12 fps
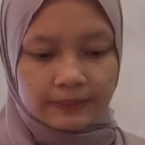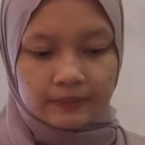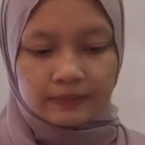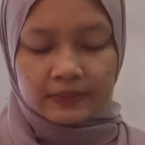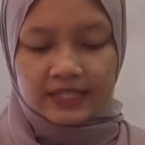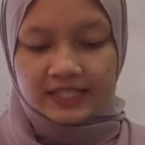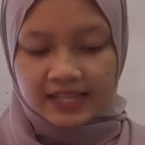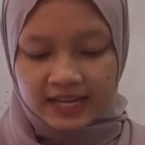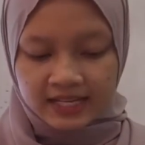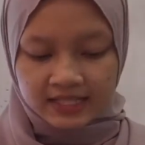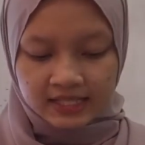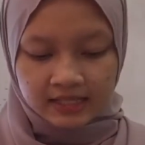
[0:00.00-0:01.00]

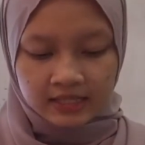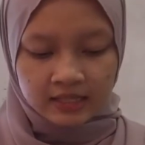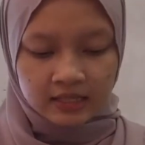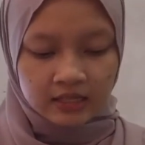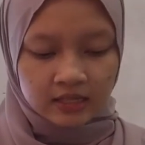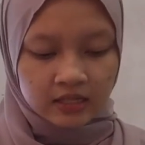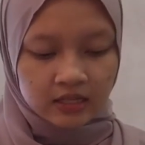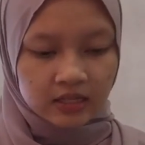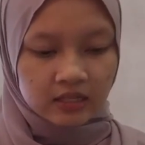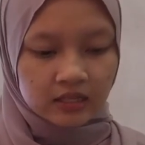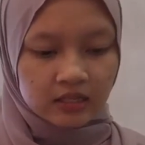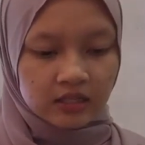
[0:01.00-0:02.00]
Besides,
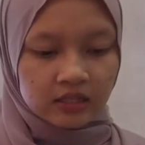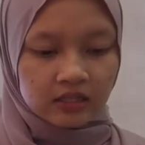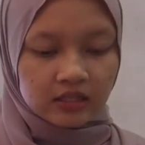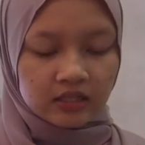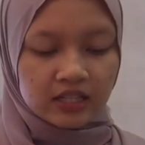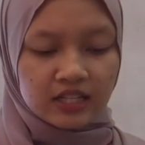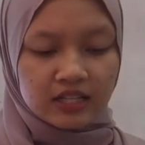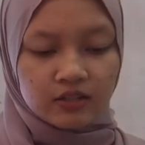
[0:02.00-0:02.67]
it